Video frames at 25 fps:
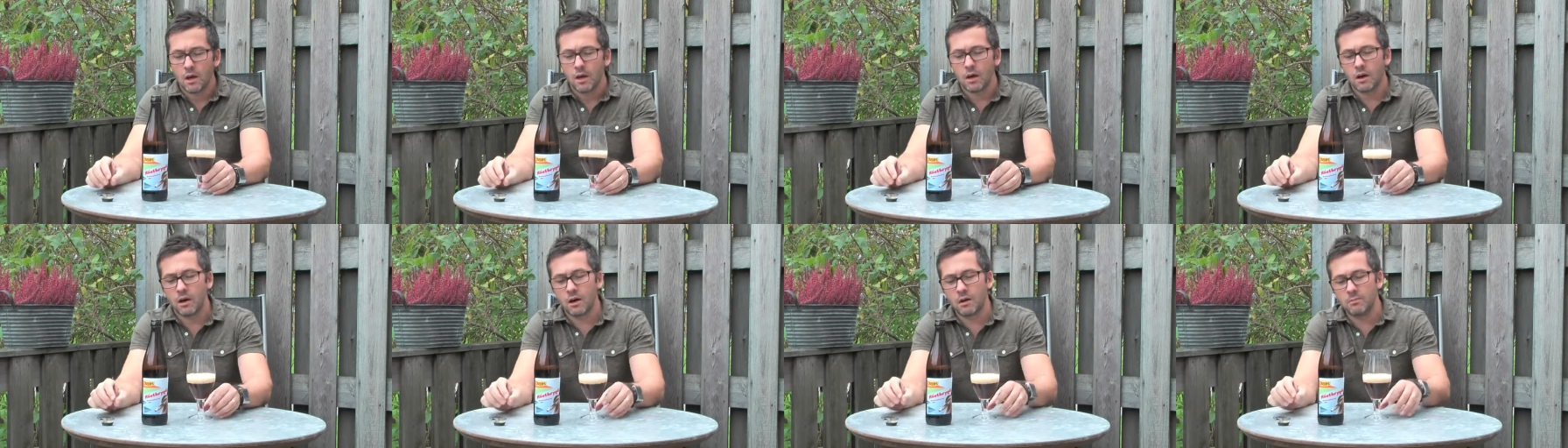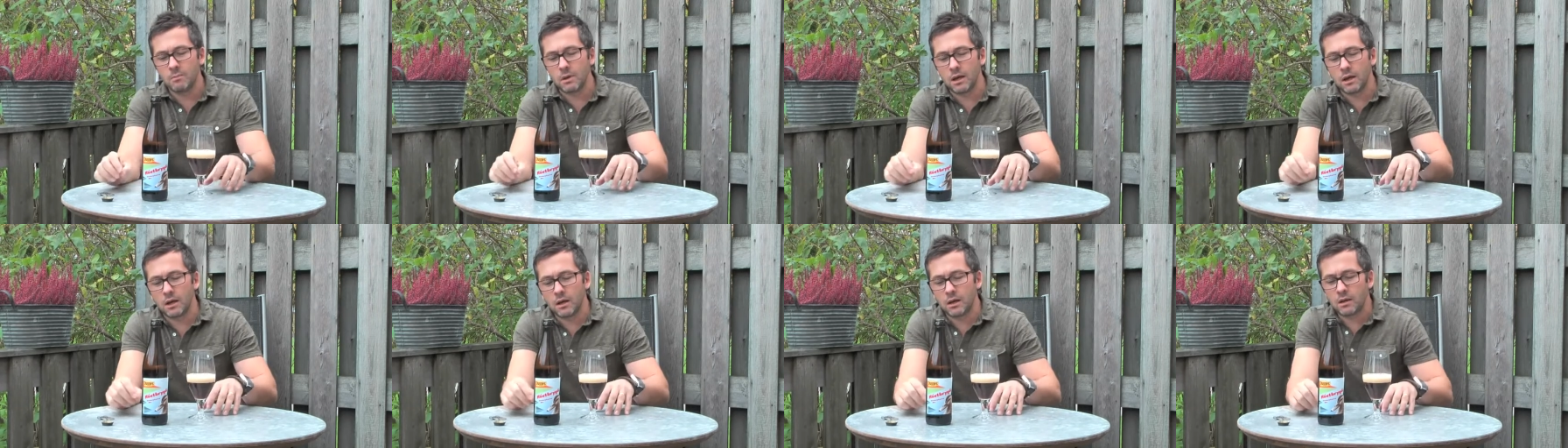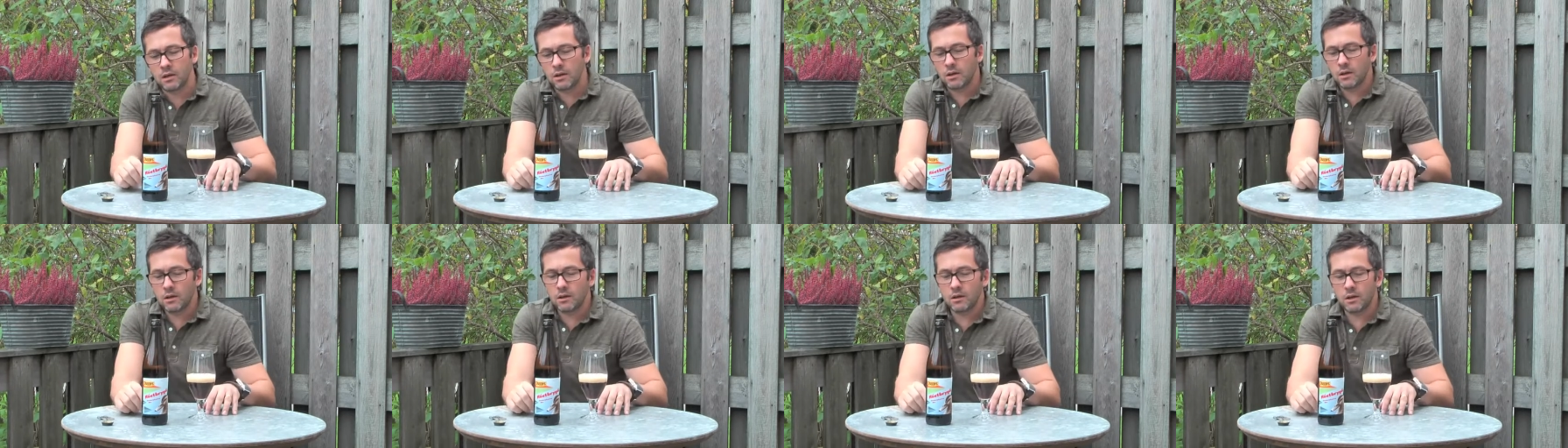Um,
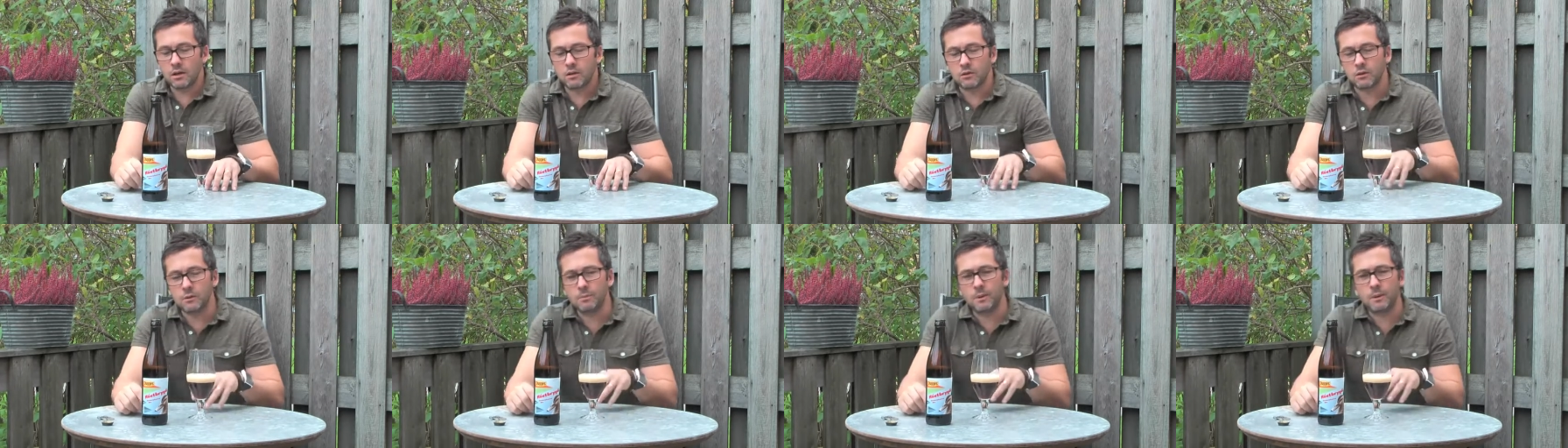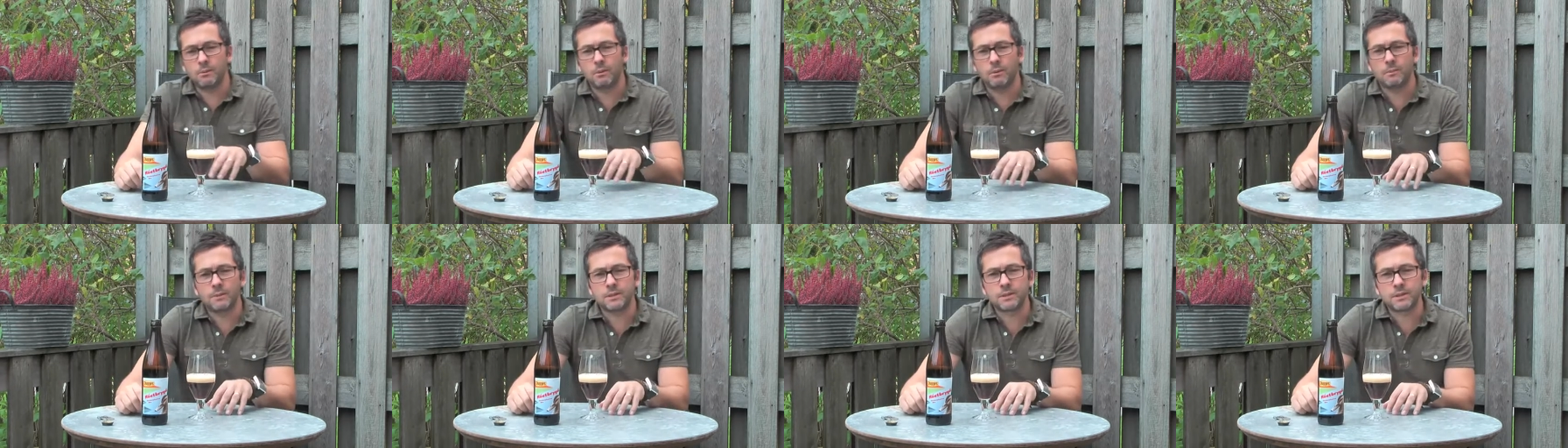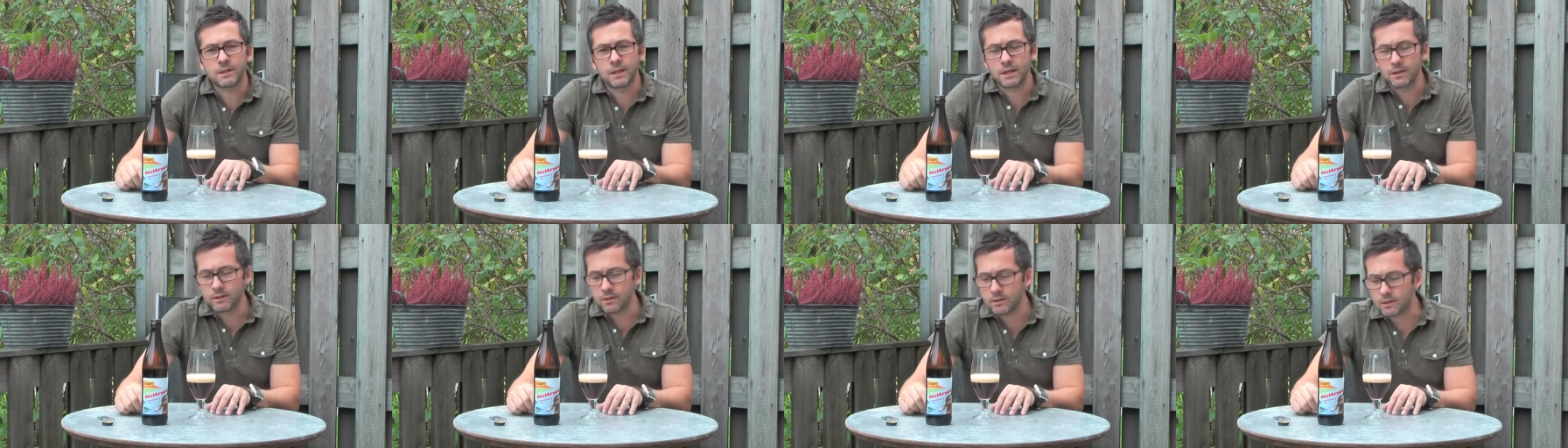uh, a lot of people have been
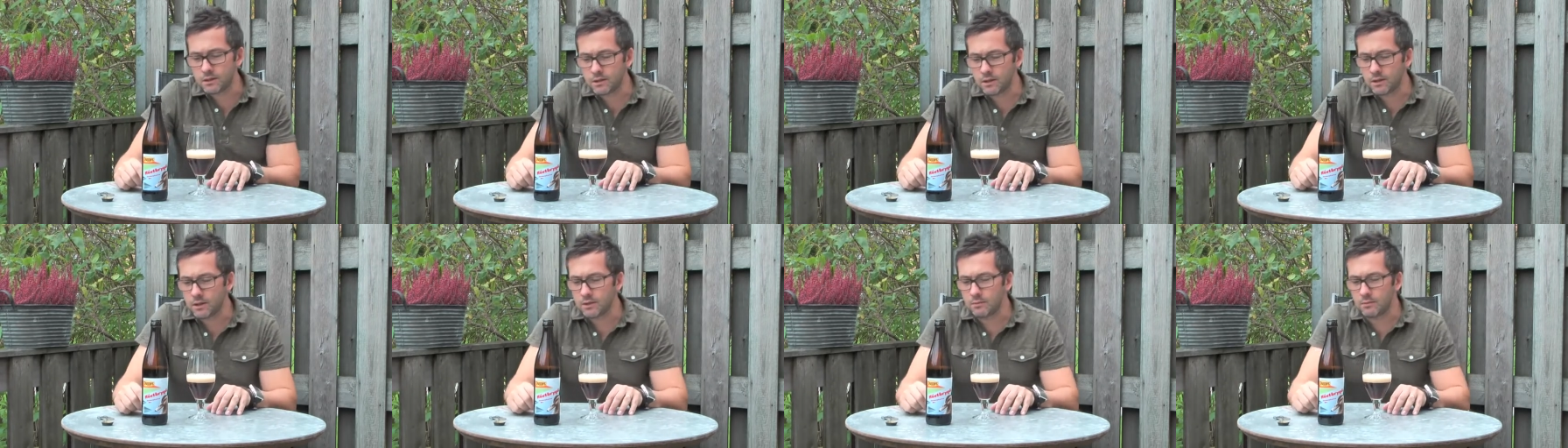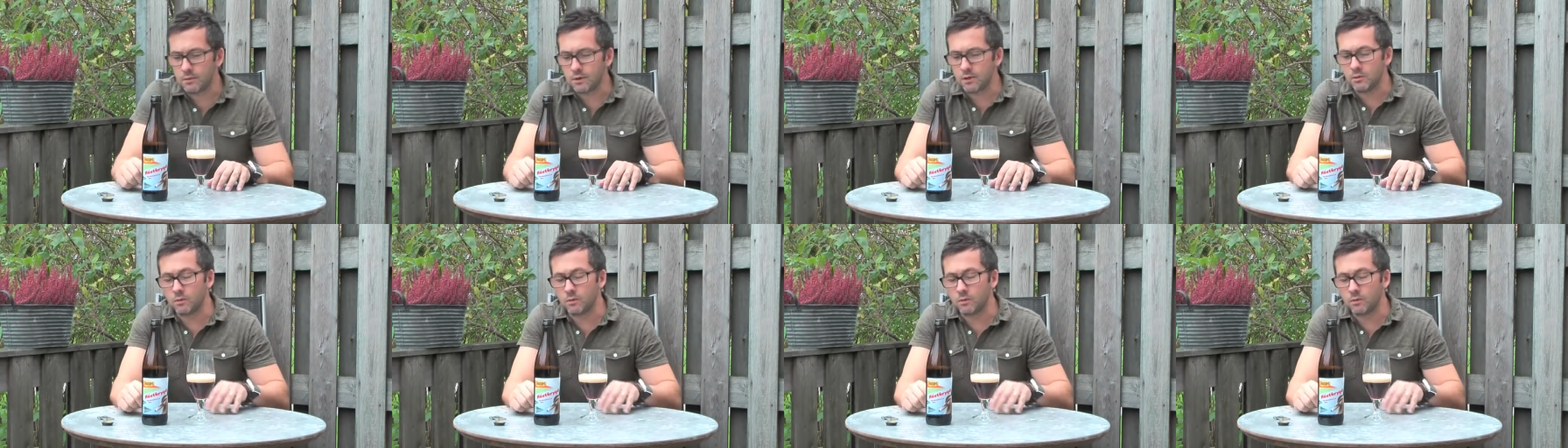saying that, uh,